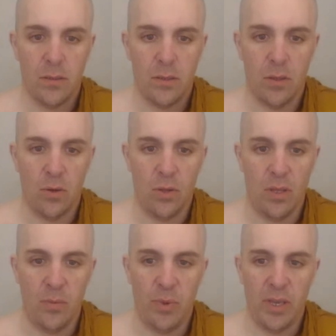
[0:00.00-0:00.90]

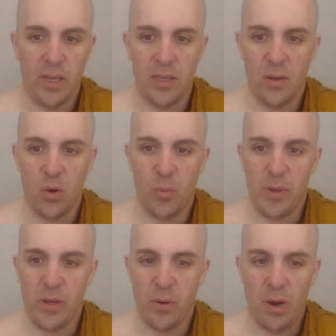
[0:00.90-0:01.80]
Slowly begin to
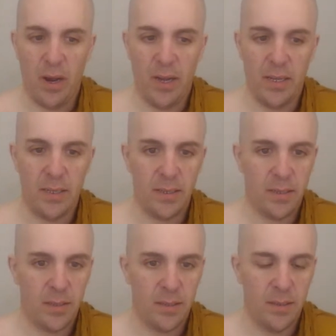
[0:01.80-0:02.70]
open your
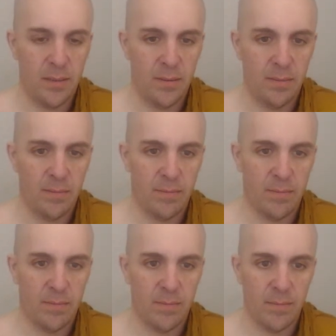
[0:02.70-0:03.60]
eyes,
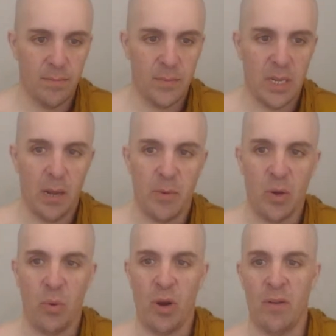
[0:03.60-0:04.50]
becoming
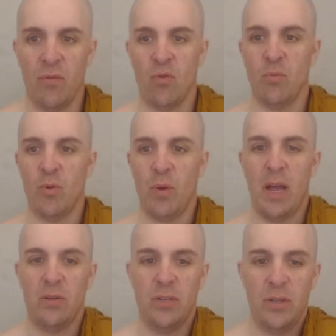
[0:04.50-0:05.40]
aware of the room
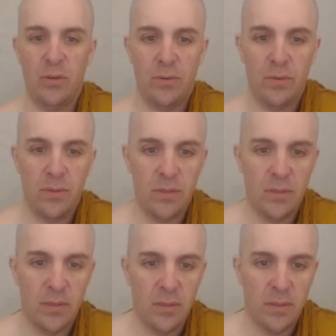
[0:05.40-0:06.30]
around you
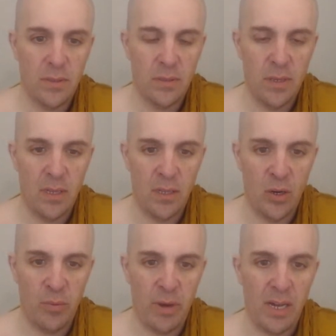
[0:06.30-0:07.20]
and
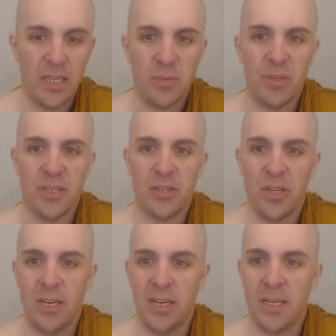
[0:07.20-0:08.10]
your body's
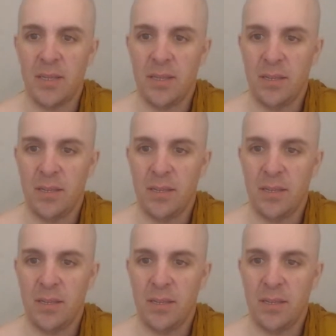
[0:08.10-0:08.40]
position in it.